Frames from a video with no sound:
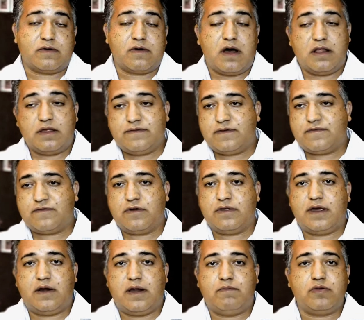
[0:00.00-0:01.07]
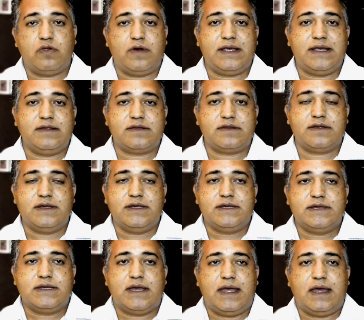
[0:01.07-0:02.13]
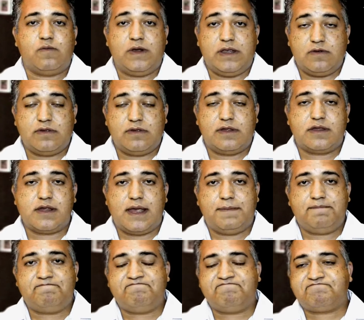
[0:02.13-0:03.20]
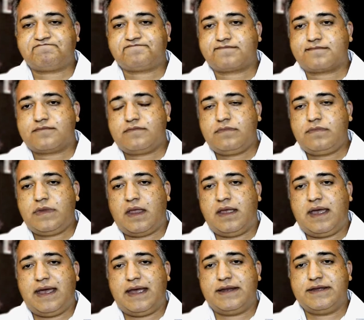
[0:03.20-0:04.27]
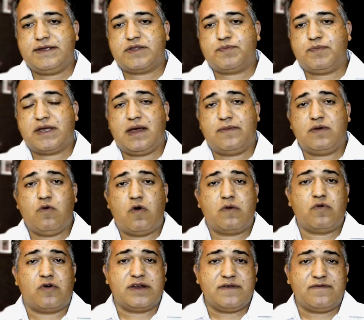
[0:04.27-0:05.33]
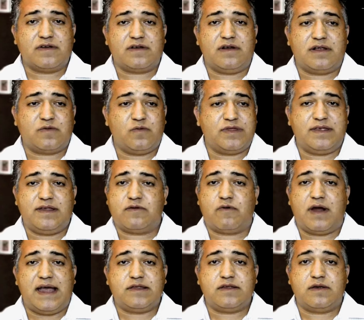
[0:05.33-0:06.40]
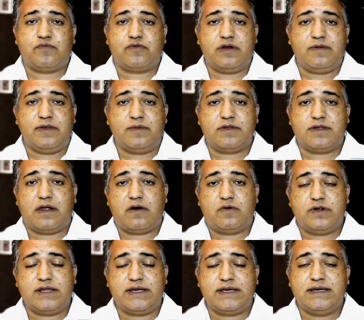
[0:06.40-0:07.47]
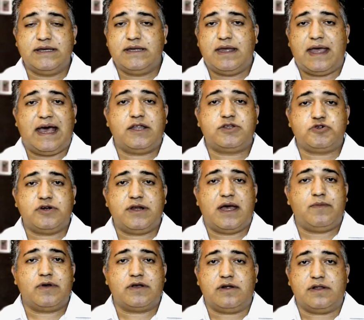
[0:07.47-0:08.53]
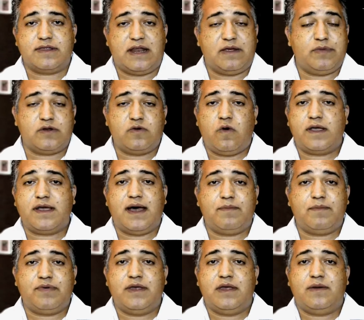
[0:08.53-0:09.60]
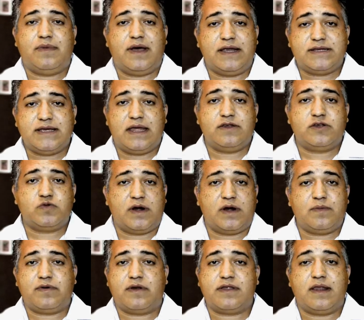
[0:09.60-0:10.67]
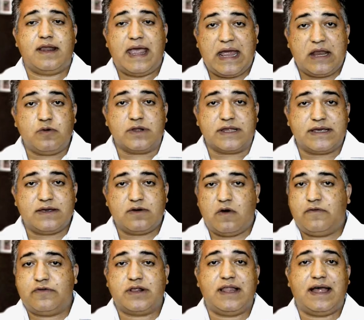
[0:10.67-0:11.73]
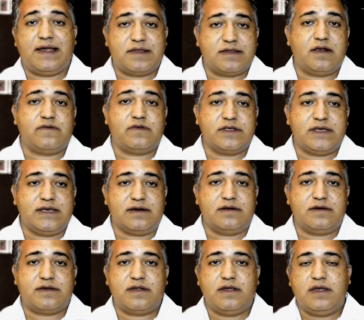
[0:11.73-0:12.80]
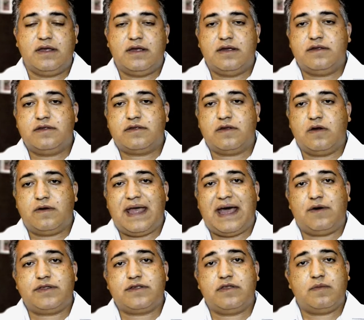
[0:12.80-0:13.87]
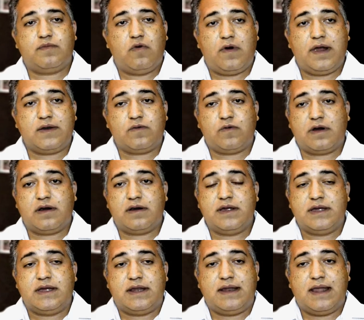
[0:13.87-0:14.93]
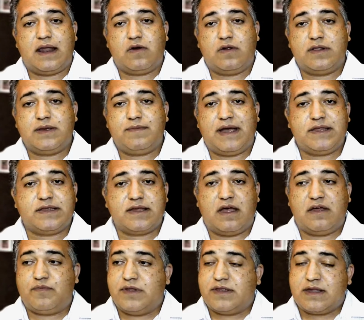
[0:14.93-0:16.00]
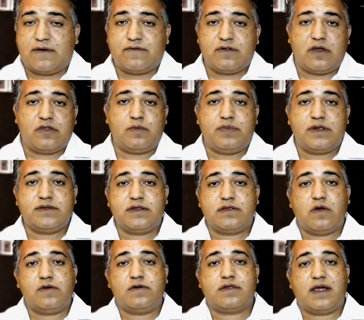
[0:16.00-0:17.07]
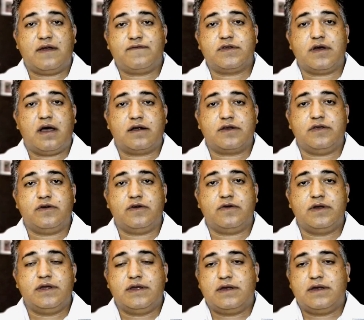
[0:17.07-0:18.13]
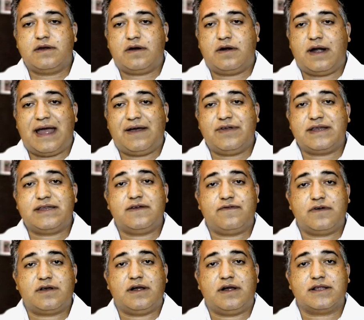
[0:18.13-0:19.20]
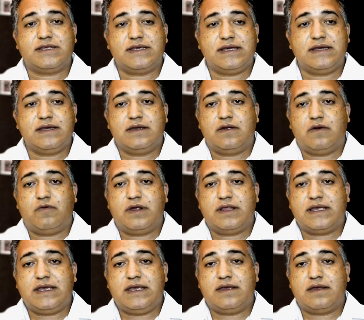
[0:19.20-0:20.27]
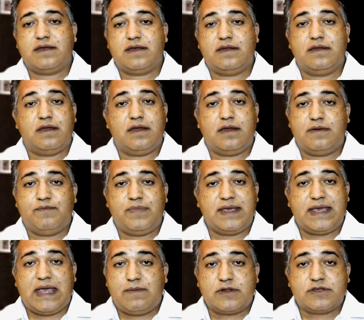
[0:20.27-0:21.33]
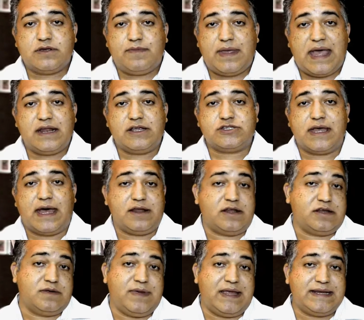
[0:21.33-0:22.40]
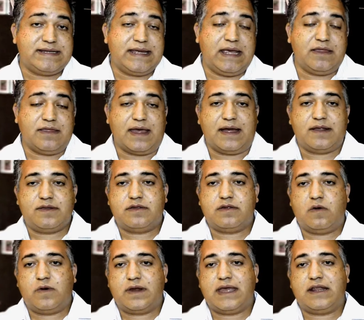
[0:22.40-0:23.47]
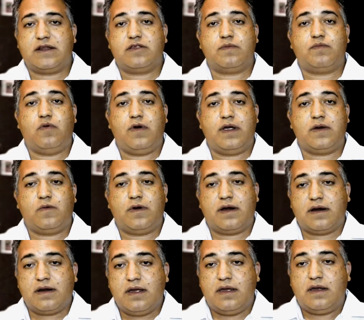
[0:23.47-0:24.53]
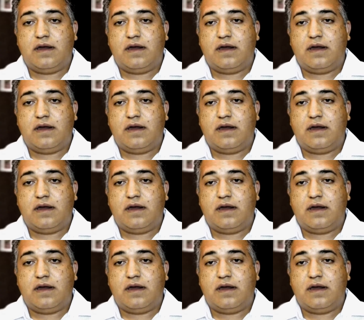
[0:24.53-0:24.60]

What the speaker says: or all of it for their employees, and we do the same. And it's becoming more and more difficult with these rising premiums that are really astronomical, that have been going up by 10 to 20% annually over the last several years. So now it's to the point where not only myself, but several other business owners that I've talked to are having difficulty really being able to manage that and to maintain that. So we're getting to the point where